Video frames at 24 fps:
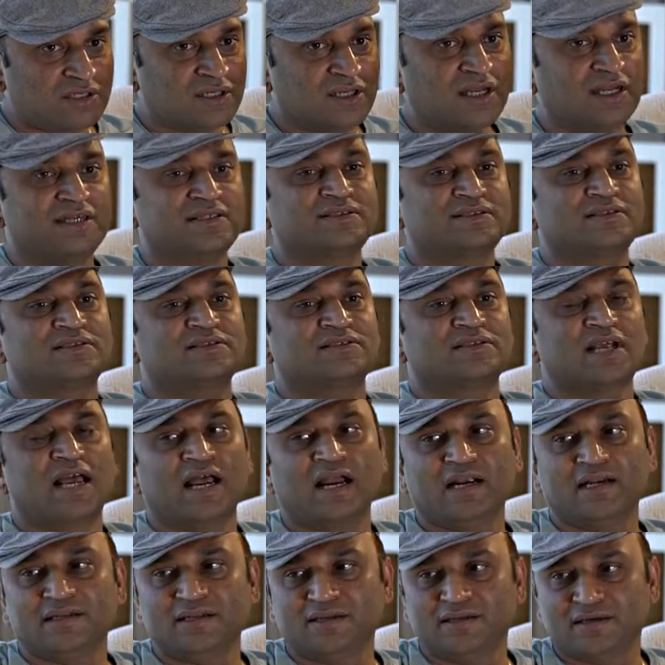let's
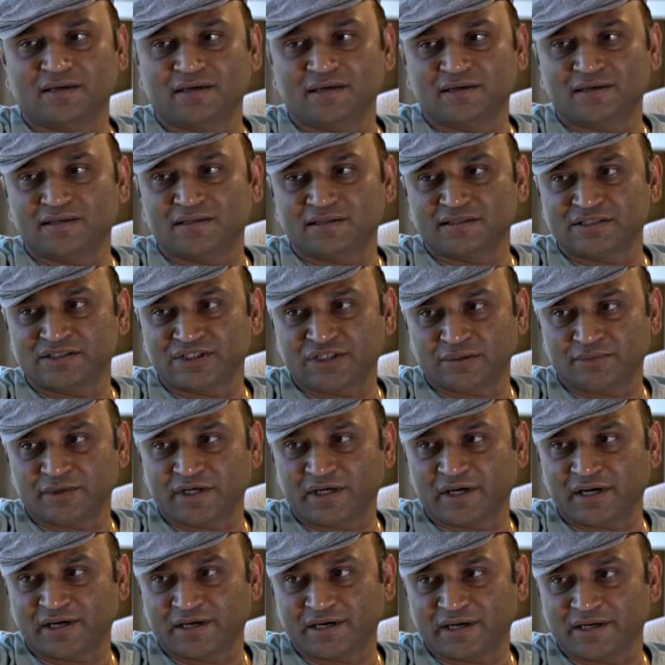add the
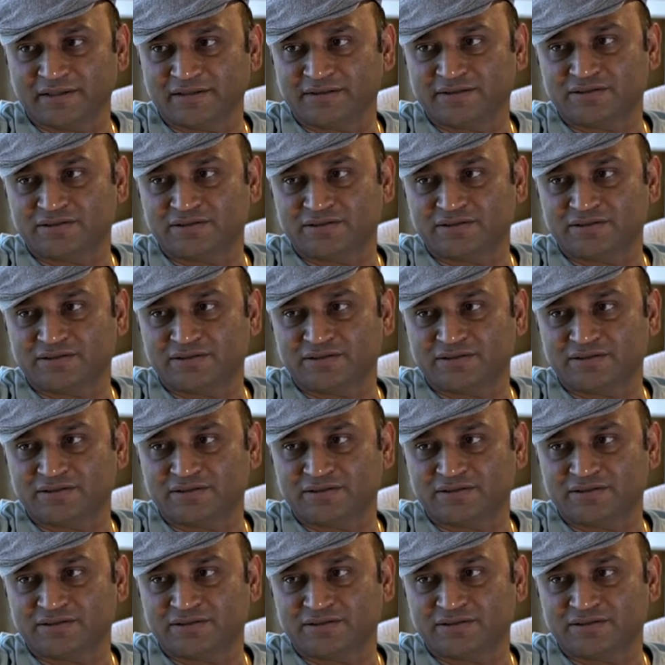shipping address.